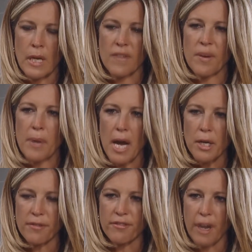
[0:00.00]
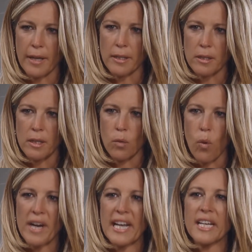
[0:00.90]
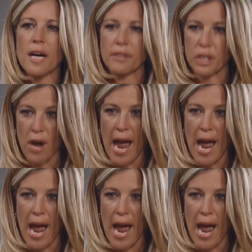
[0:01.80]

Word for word: If I'm not your friend, why did I cover your